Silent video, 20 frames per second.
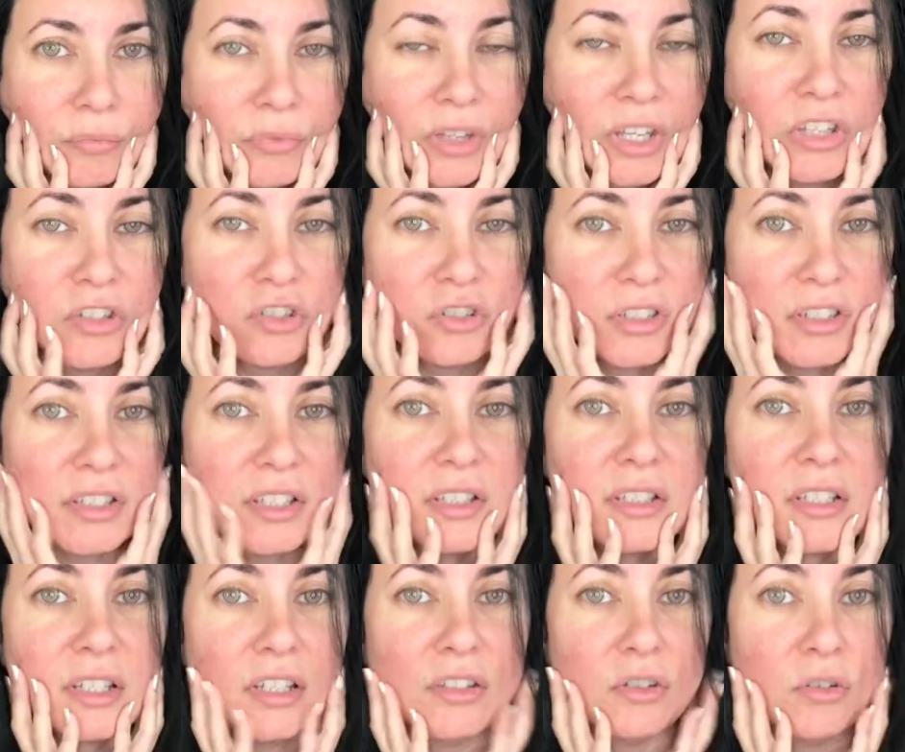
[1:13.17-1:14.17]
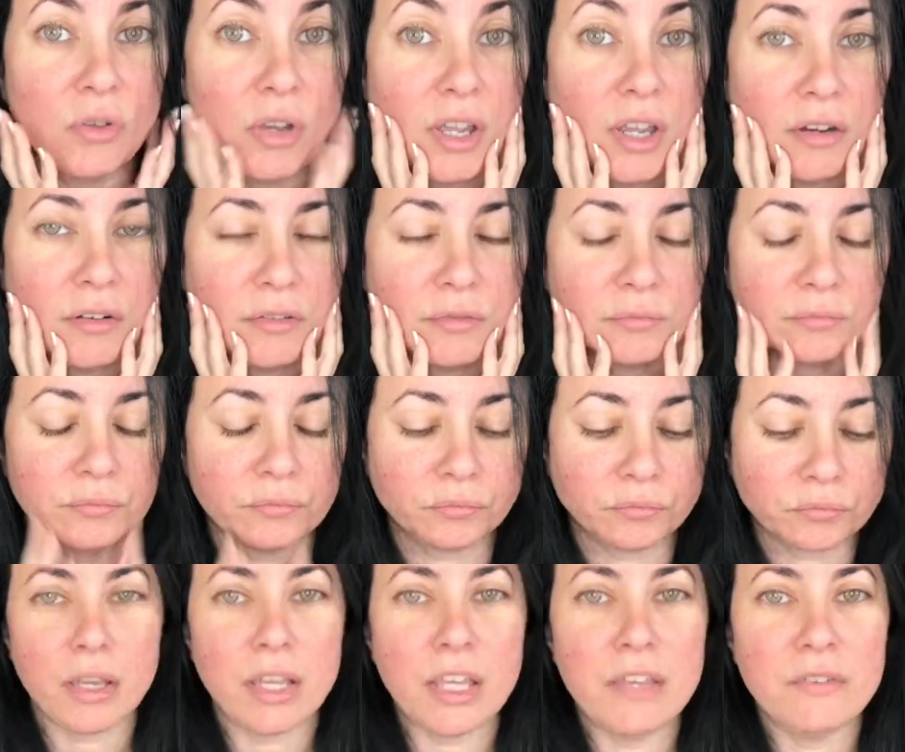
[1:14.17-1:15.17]
it just sits in your hair,
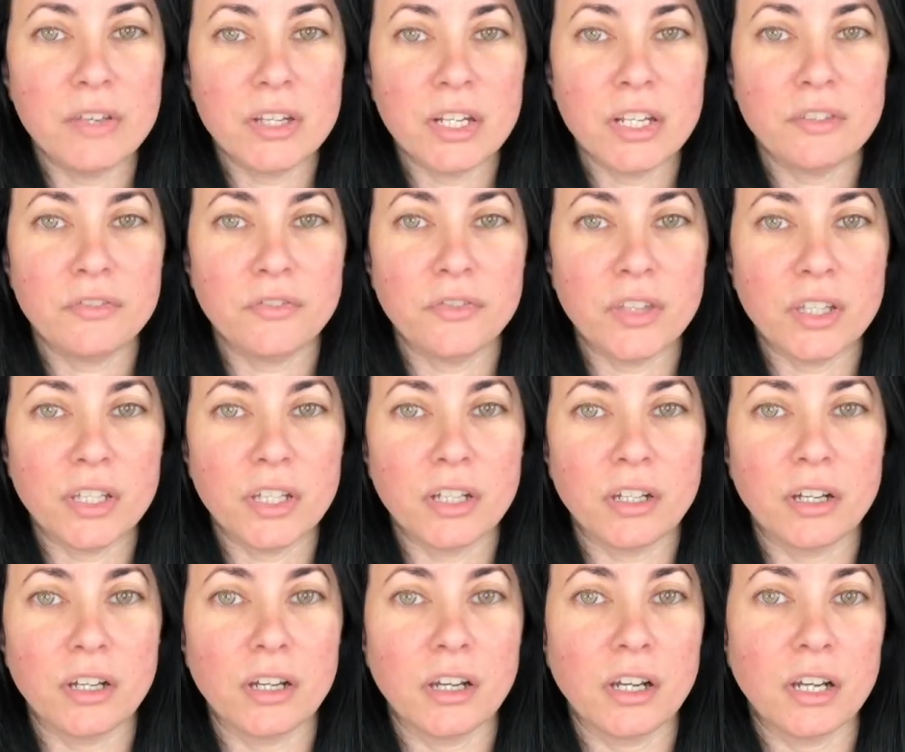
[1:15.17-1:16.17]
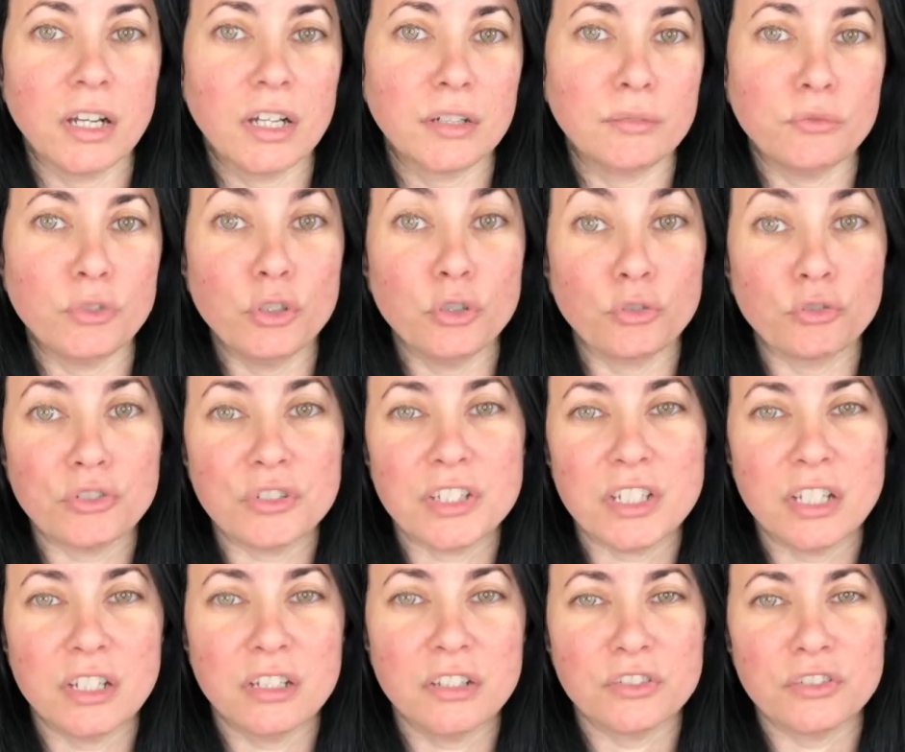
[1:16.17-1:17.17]
even if they are you don't
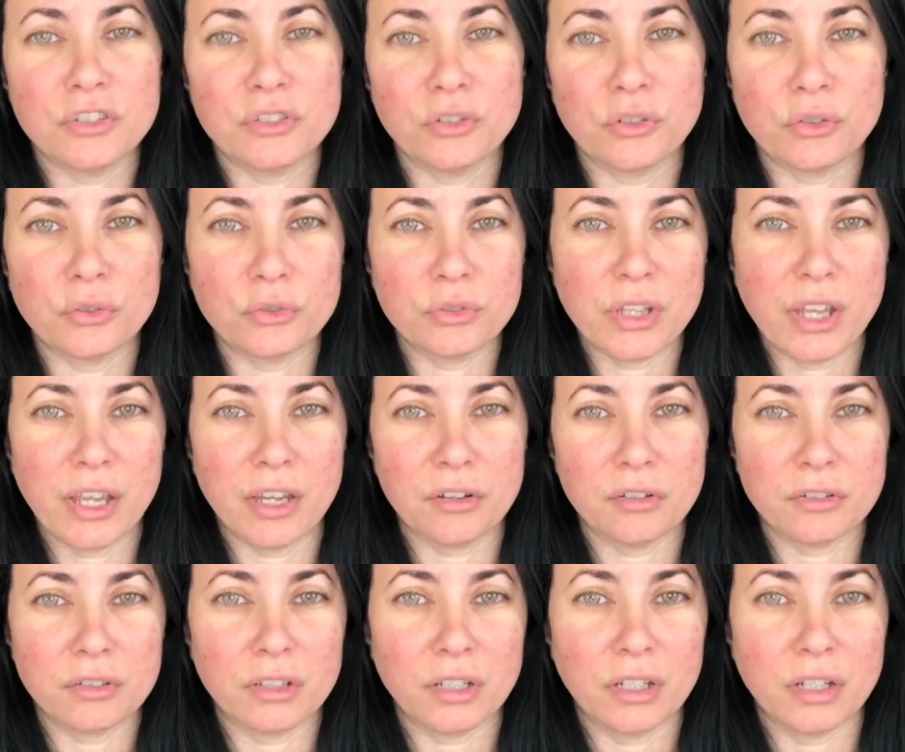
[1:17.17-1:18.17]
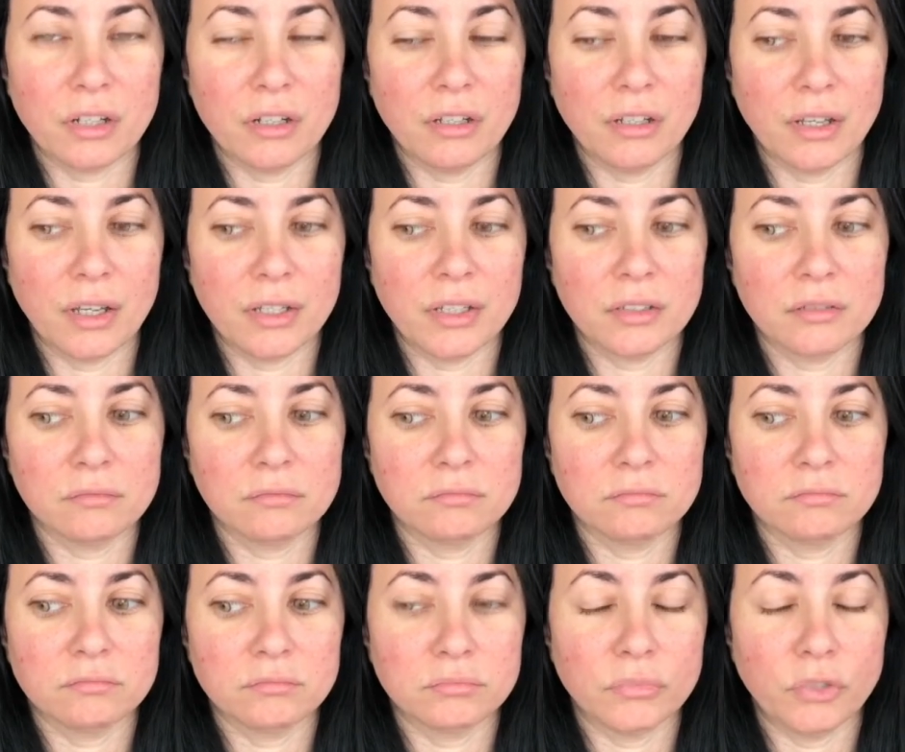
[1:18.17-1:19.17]
see it, because you know those hairs, they're like,
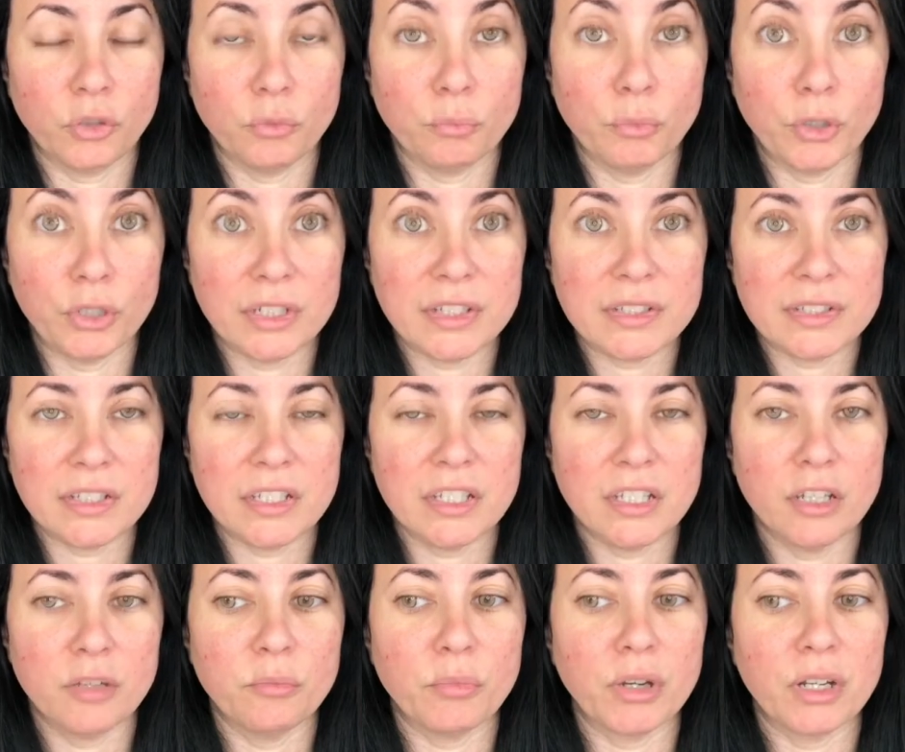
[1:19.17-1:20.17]
you barely see it.